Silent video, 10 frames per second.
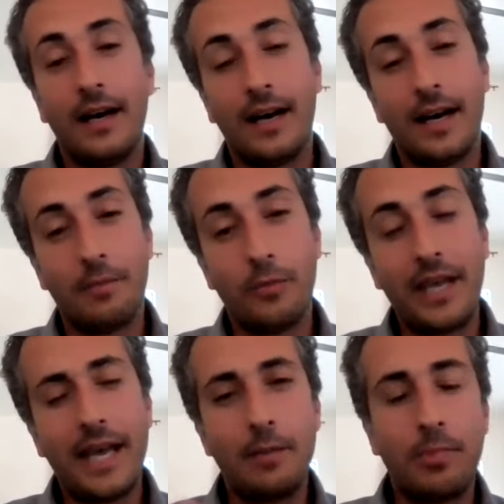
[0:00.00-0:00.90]
Um,
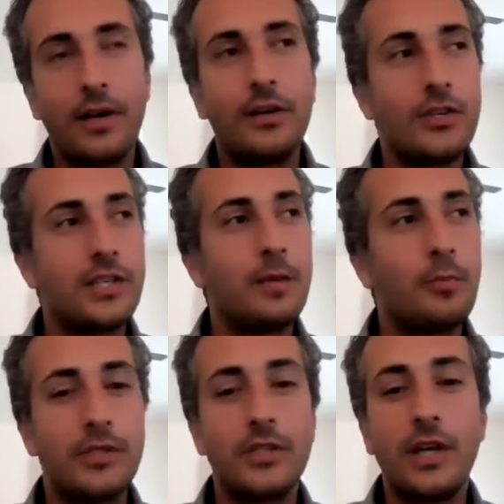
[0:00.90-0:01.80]
we had a
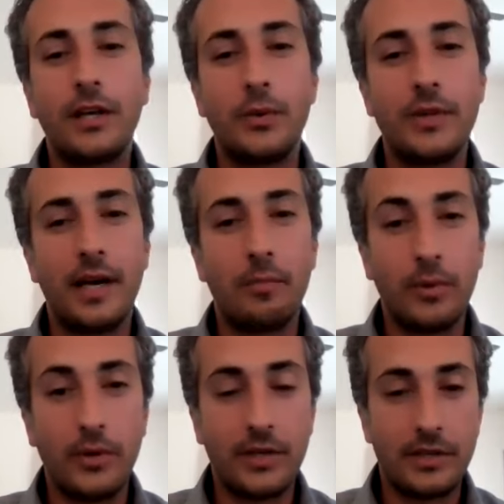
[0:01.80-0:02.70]
partnership with Soccer Without
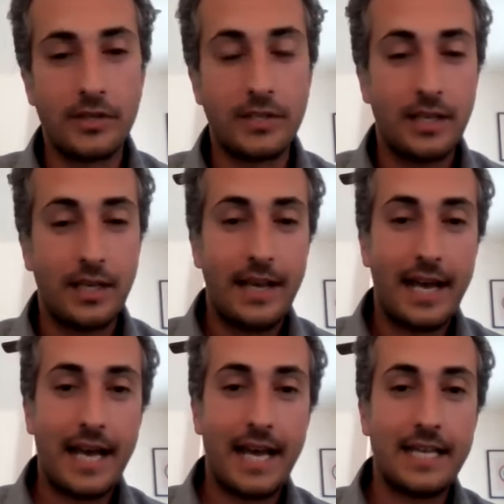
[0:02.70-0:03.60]
Borders
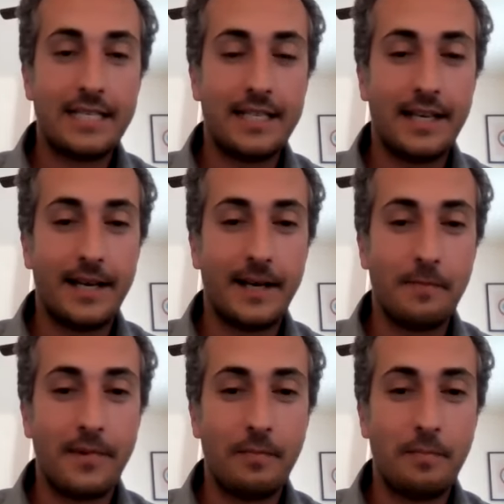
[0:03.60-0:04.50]
and
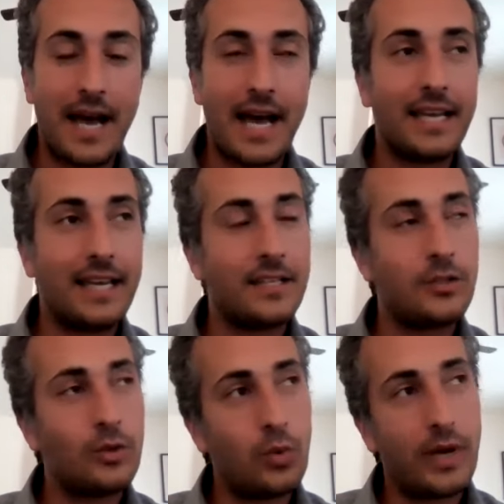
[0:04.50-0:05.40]
um, back
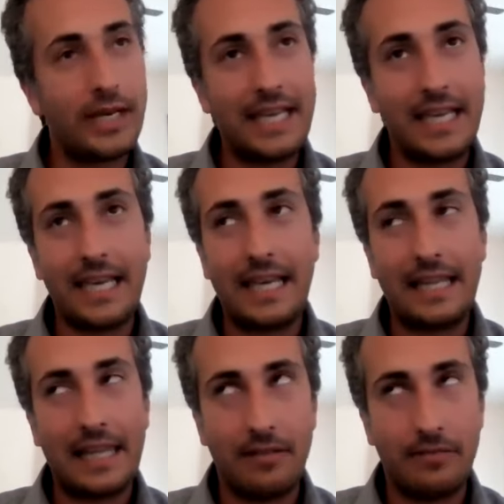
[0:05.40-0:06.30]
in
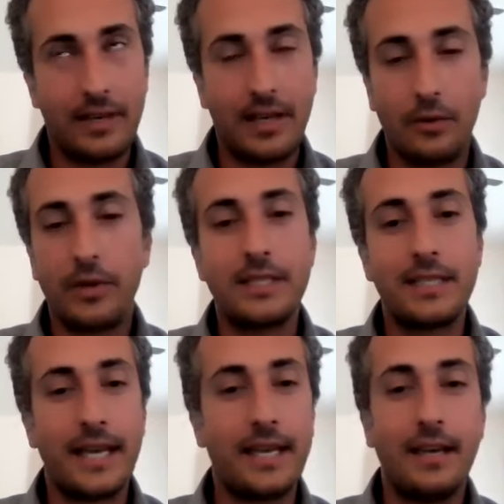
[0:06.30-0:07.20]
2011, I want to
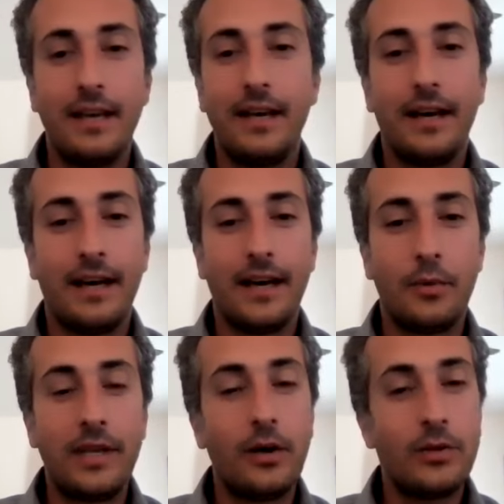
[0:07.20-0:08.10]
say,
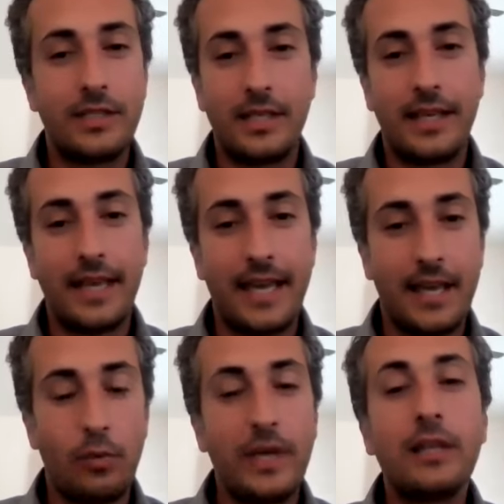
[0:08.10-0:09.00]
uh, we hosted
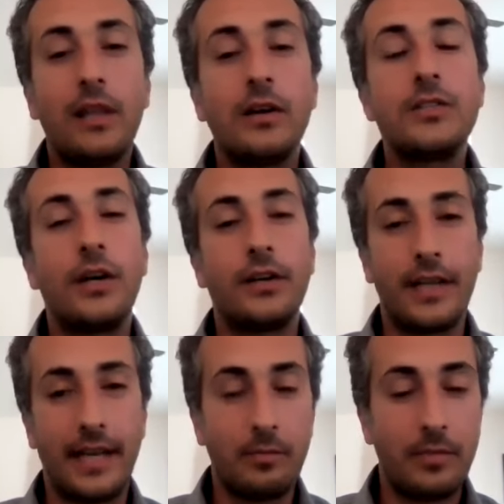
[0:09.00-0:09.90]
a week long soccer
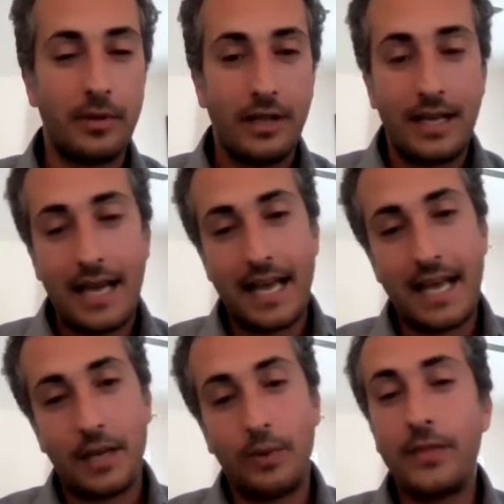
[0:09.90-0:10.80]
camp.
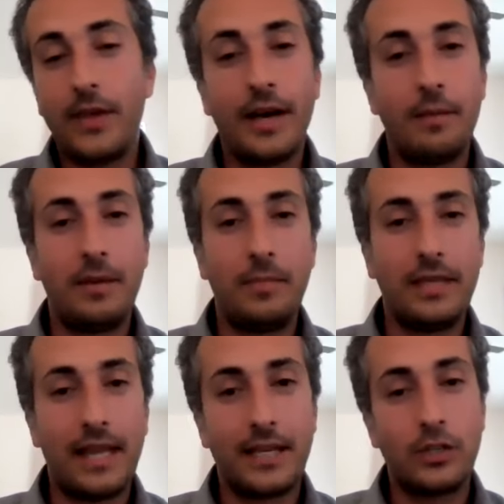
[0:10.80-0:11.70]
And we thought
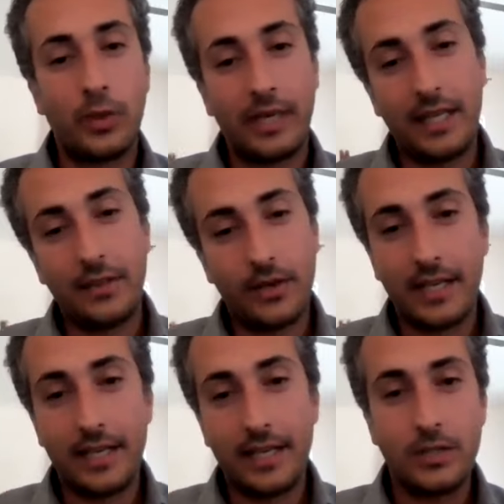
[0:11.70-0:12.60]
maybe like 20,
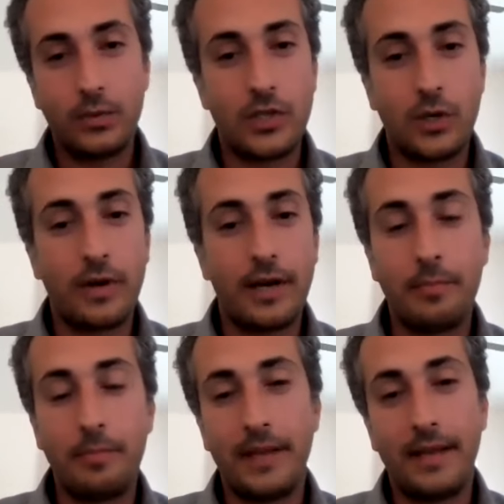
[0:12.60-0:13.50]
30 kids would show
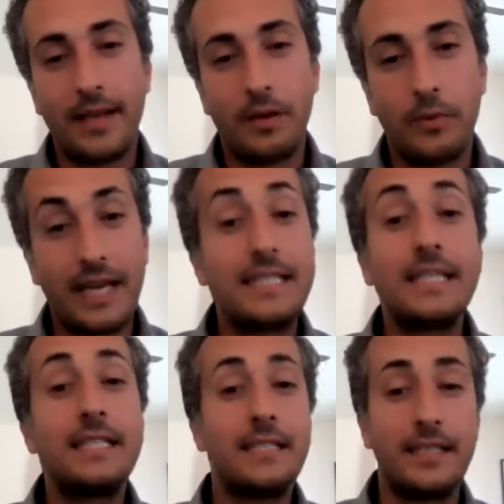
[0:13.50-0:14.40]
up. Uh, we had
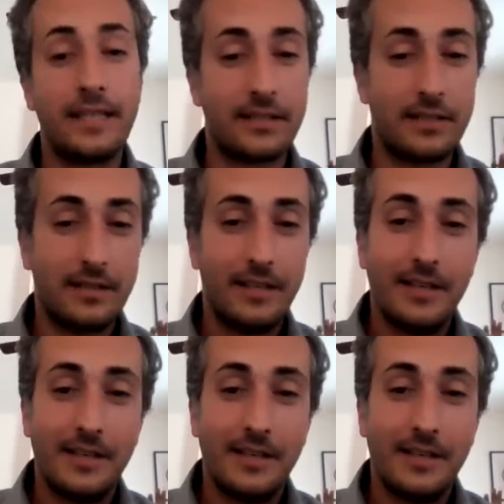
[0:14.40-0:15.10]
66.